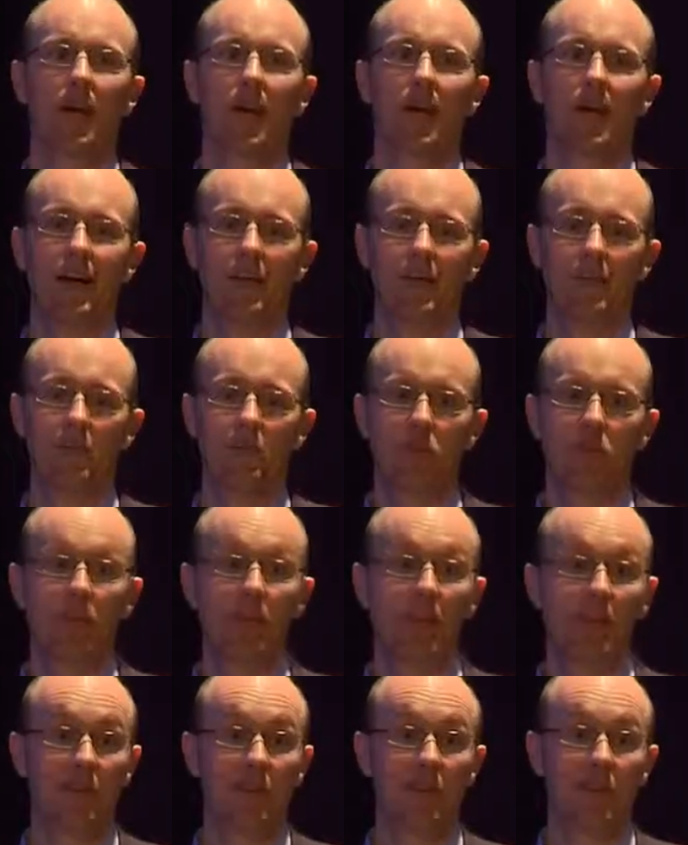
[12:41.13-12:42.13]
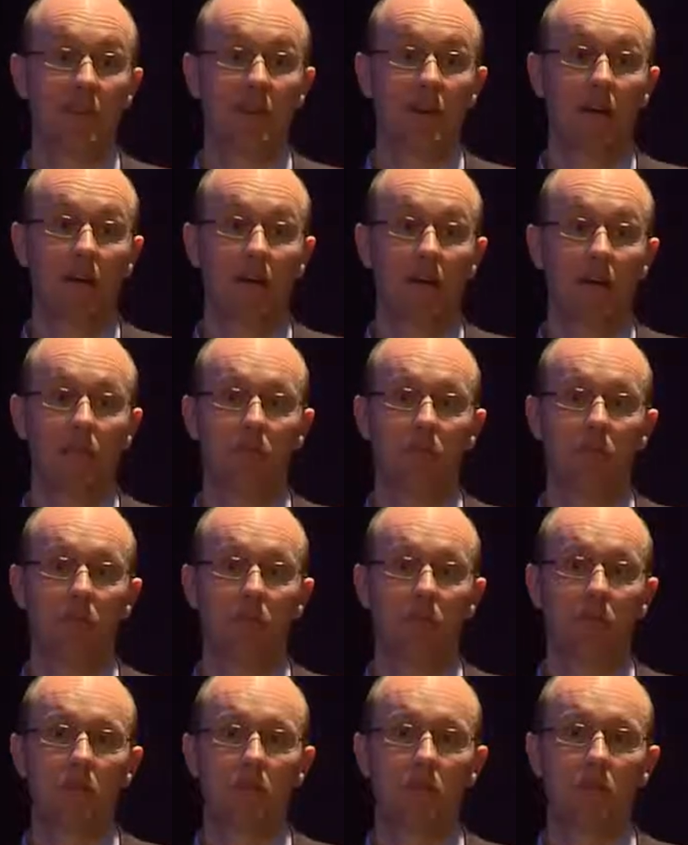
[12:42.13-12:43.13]
sort of asset class
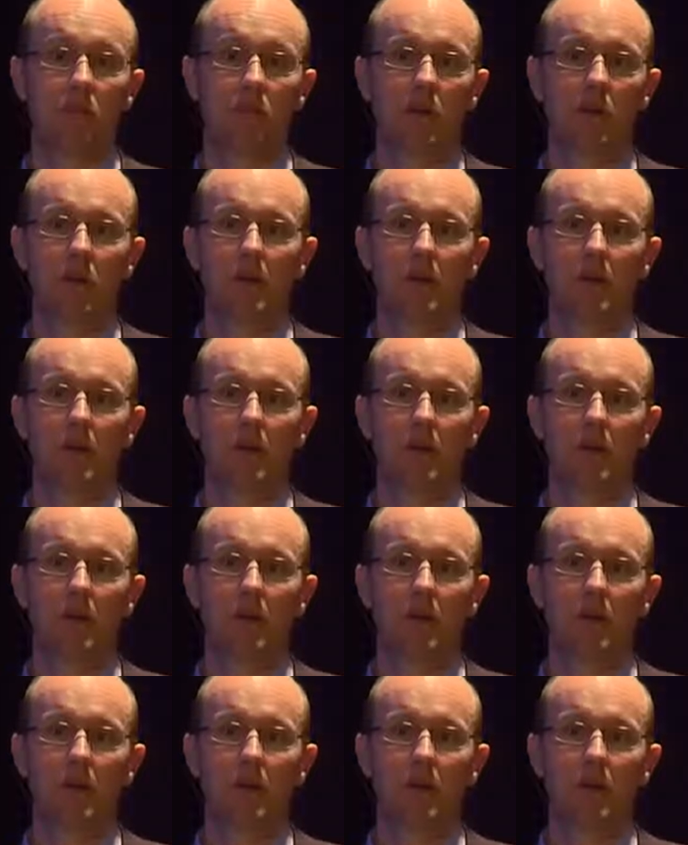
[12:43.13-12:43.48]
definitions.